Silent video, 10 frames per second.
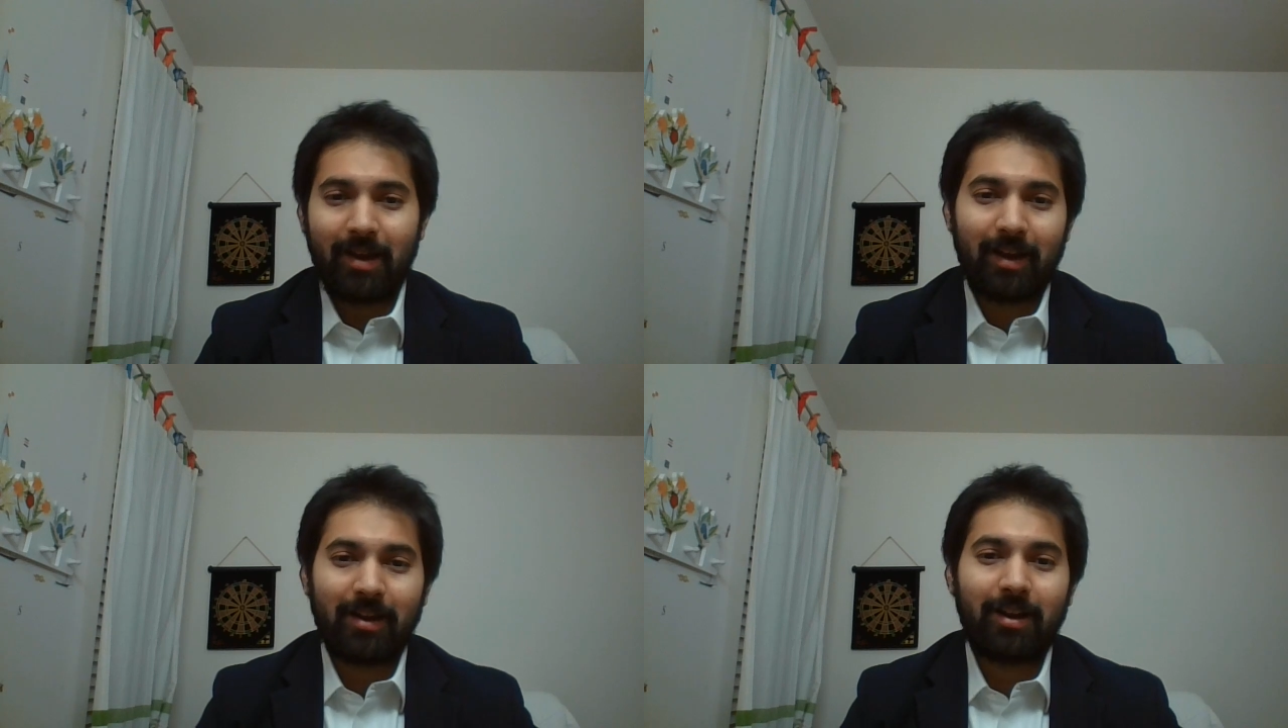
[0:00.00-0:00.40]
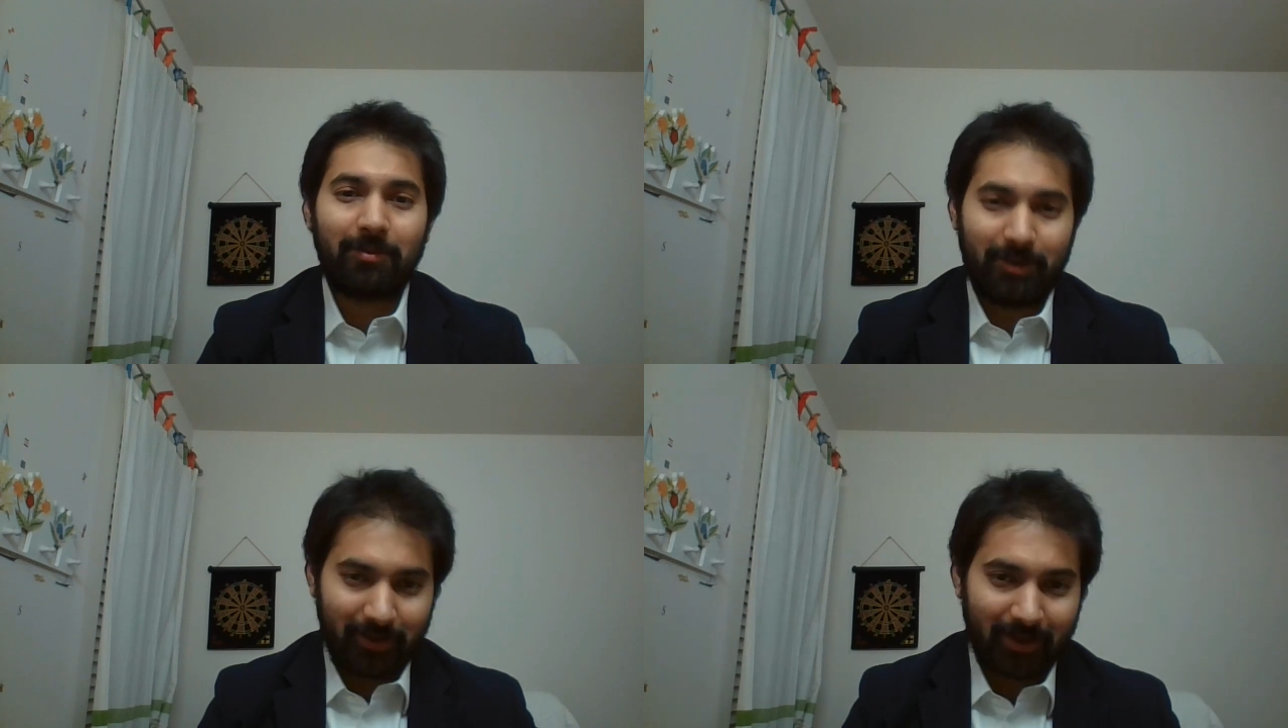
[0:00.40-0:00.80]
I
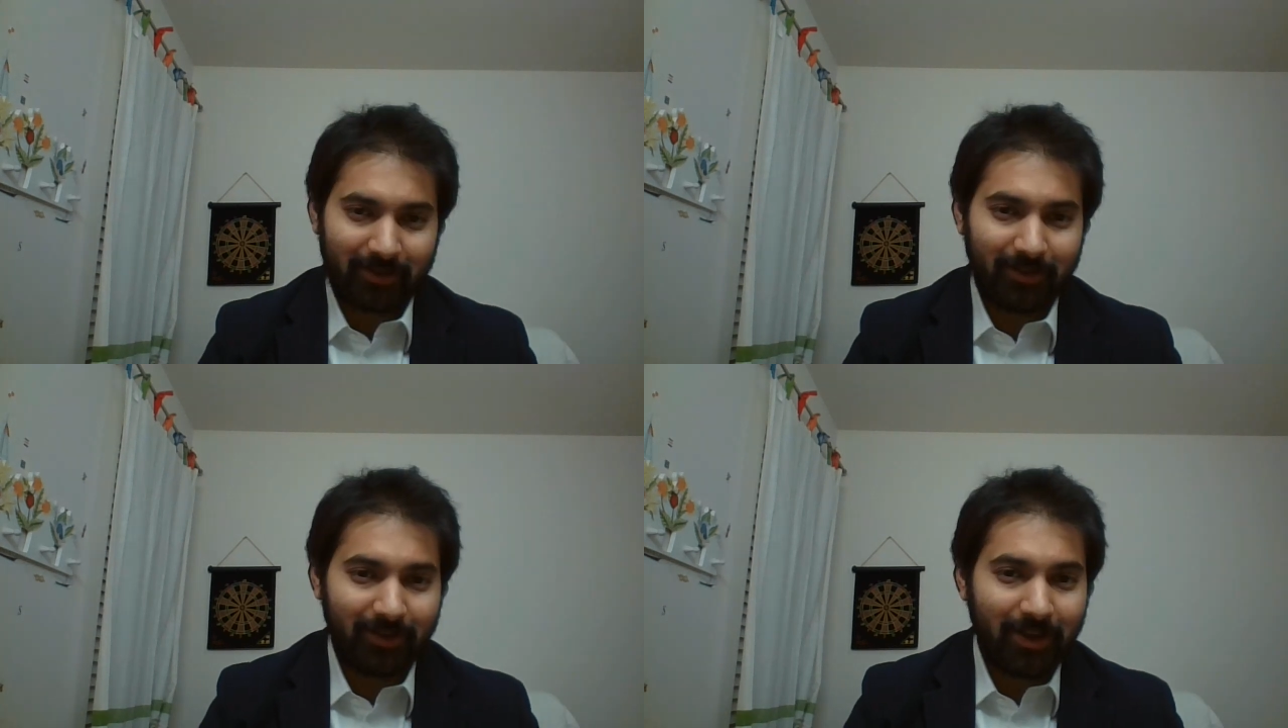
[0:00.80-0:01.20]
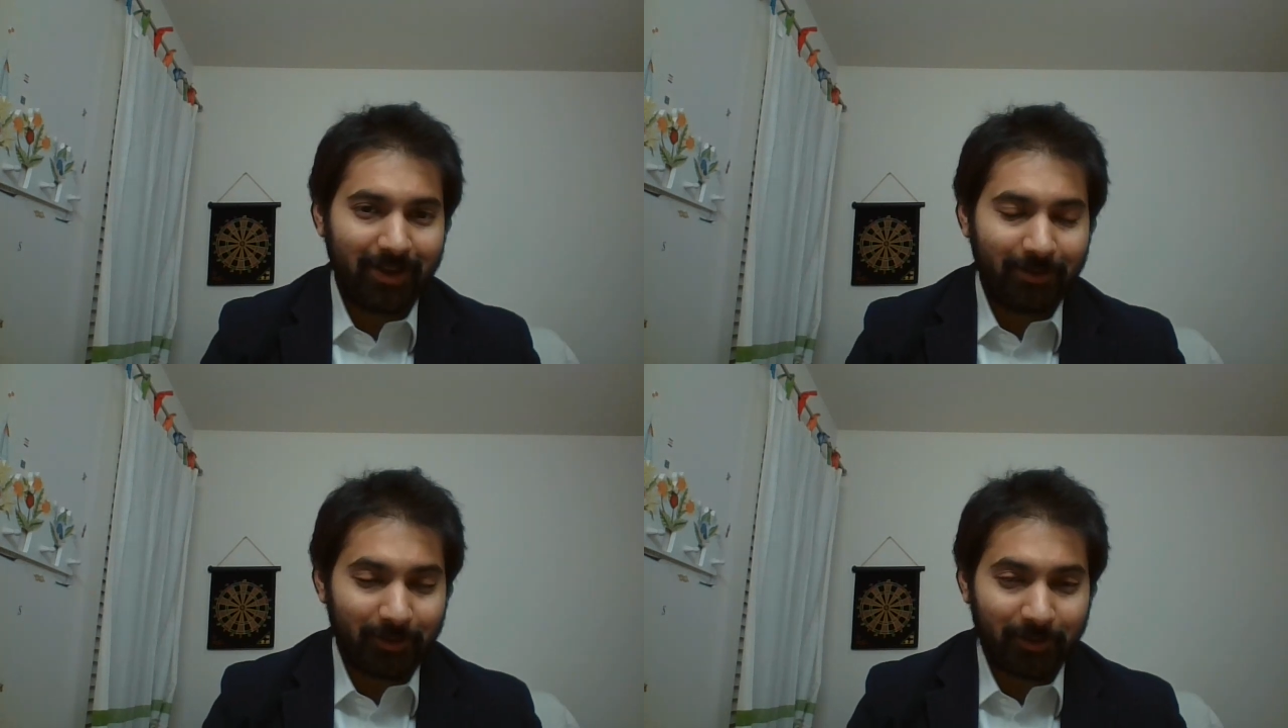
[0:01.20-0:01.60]
got rejected,
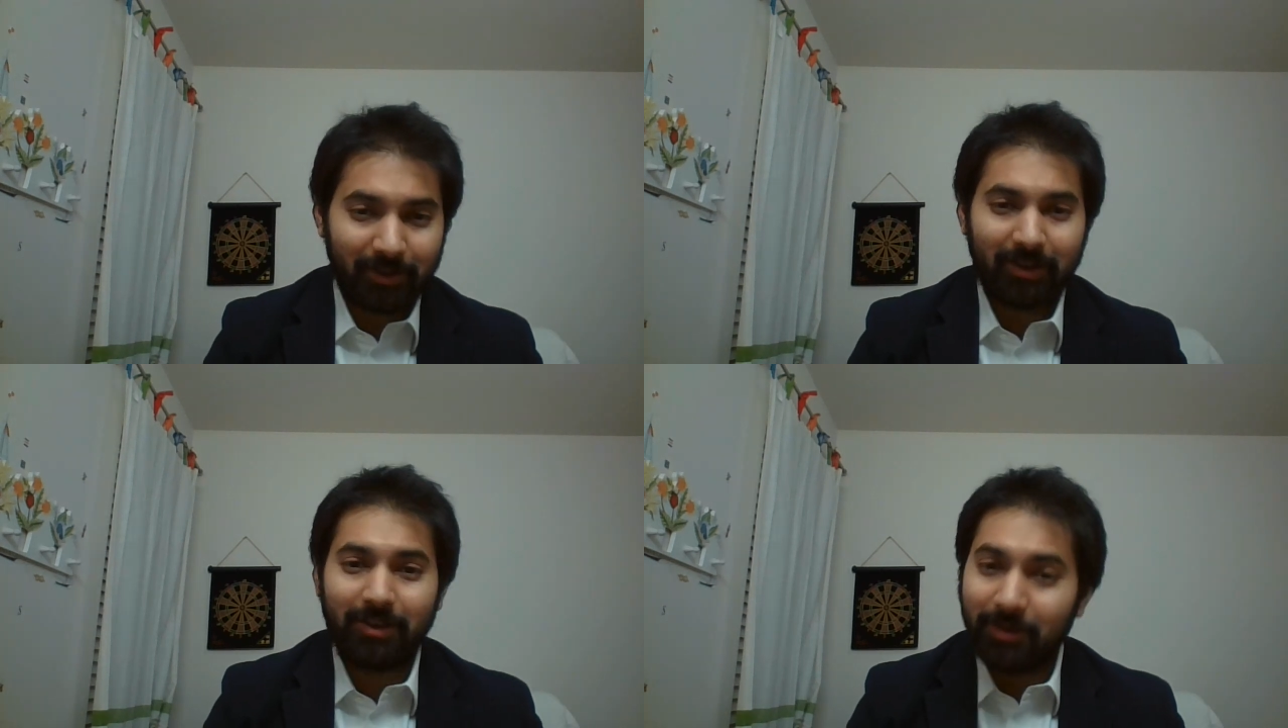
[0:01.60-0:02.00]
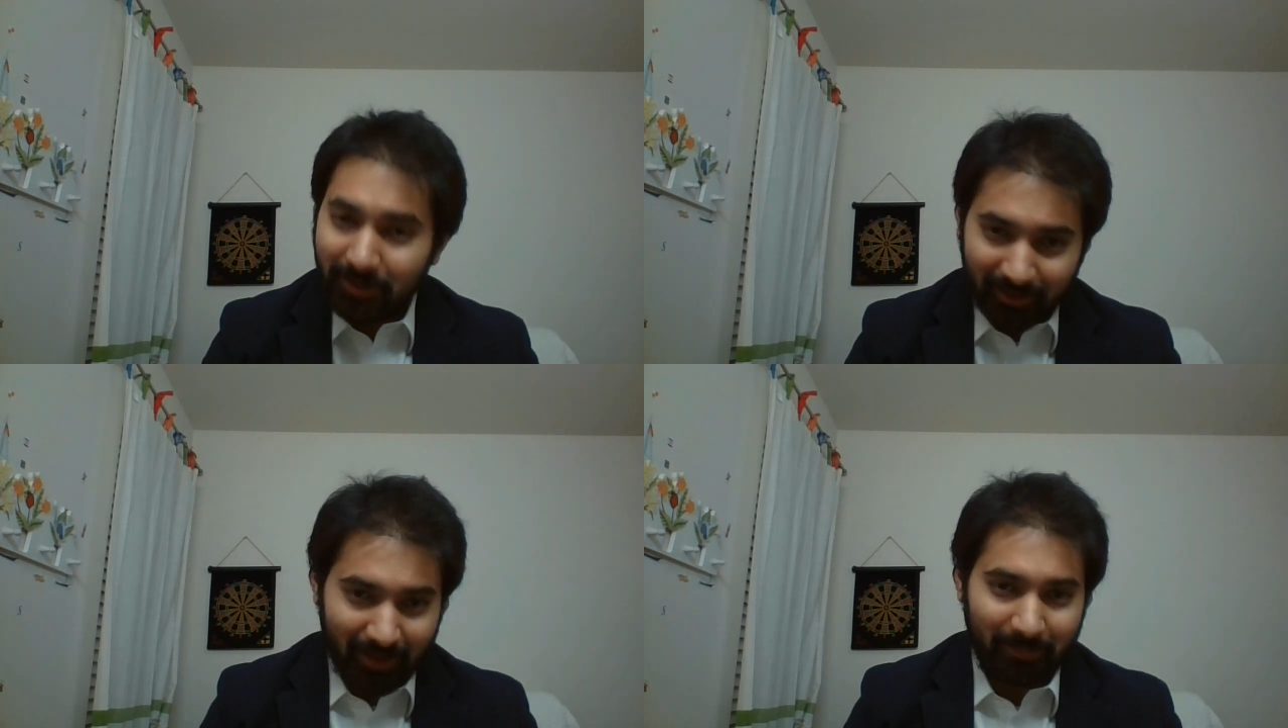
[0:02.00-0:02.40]
which was a
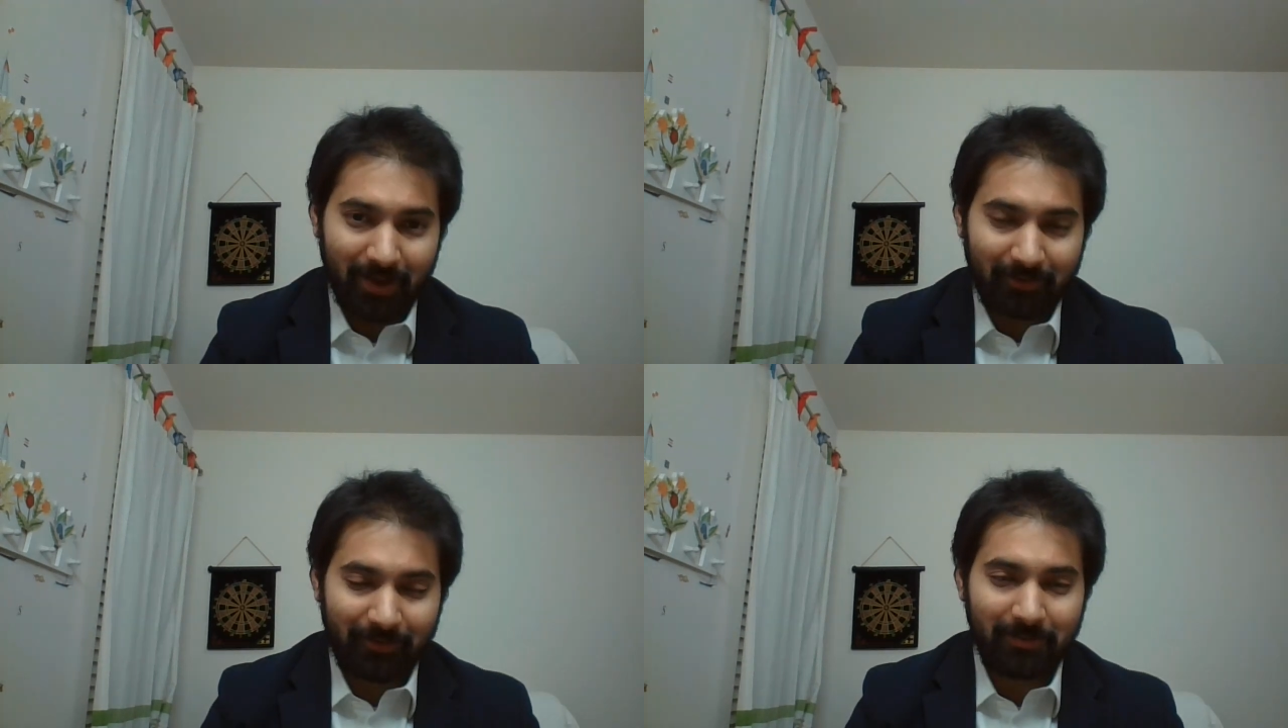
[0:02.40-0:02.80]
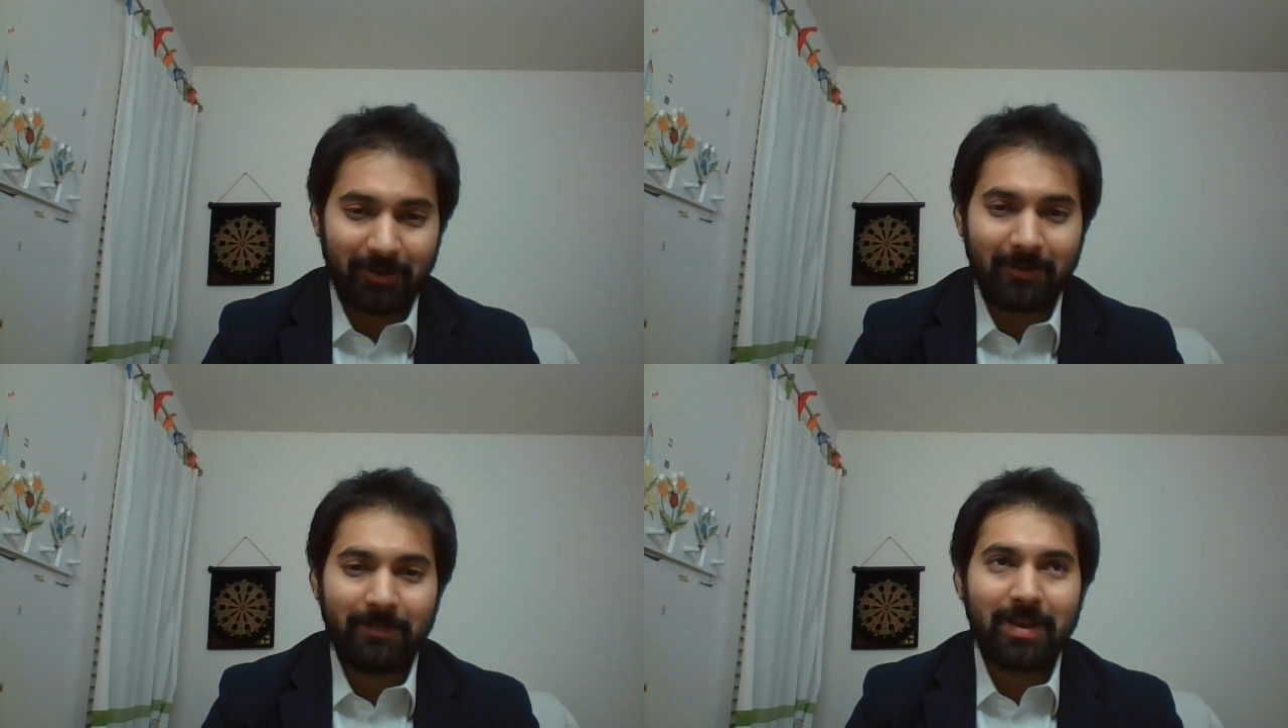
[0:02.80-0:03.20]
huge setback for
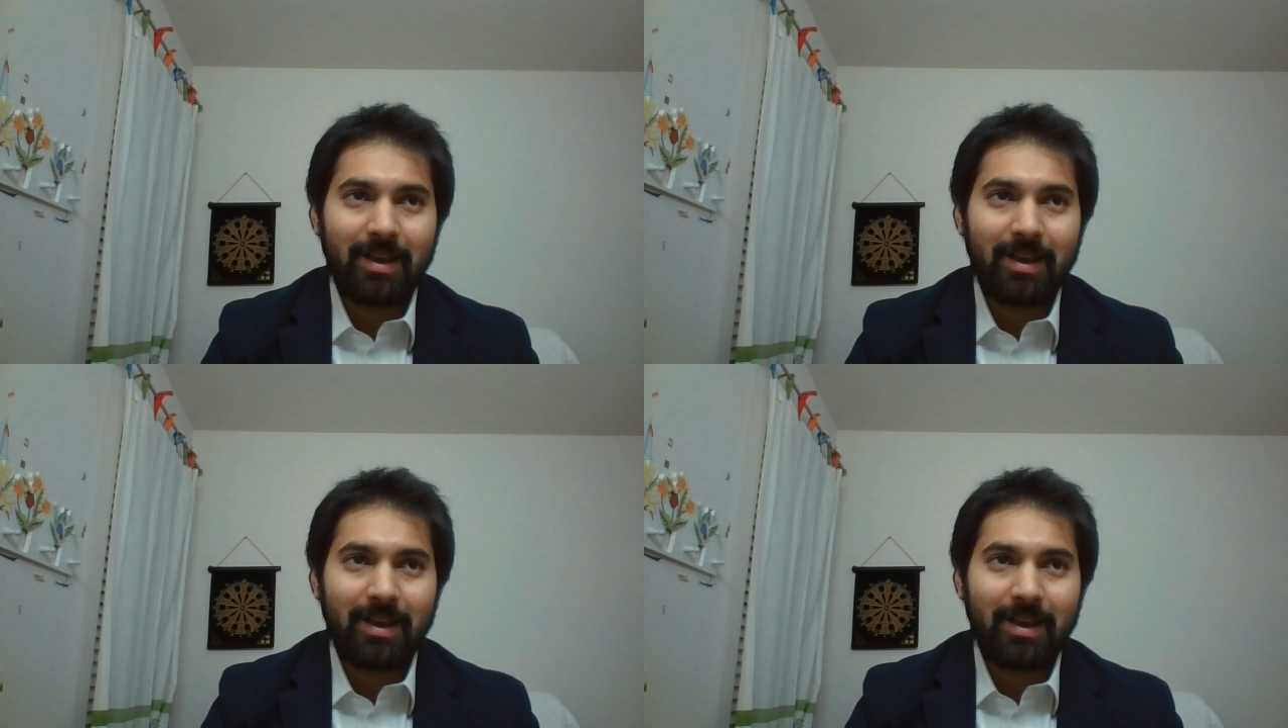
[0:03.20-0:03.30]
me.